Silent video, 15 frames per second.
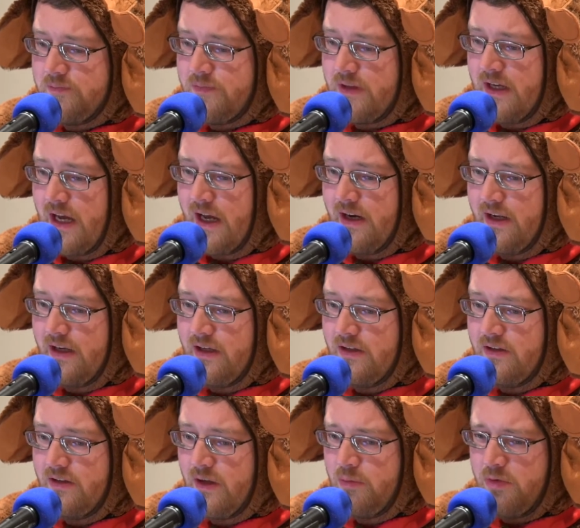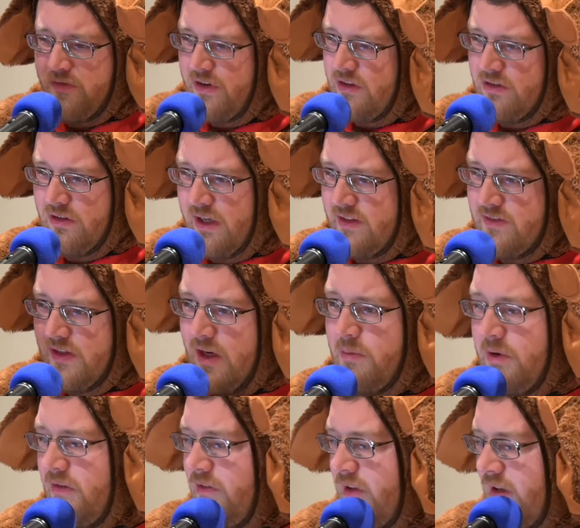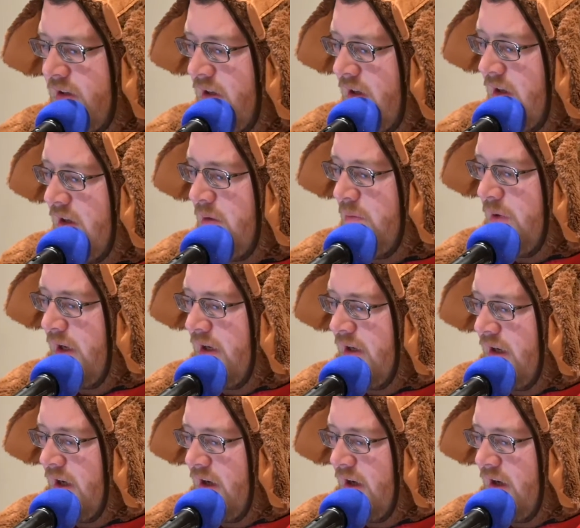had a professional light set up and everything. But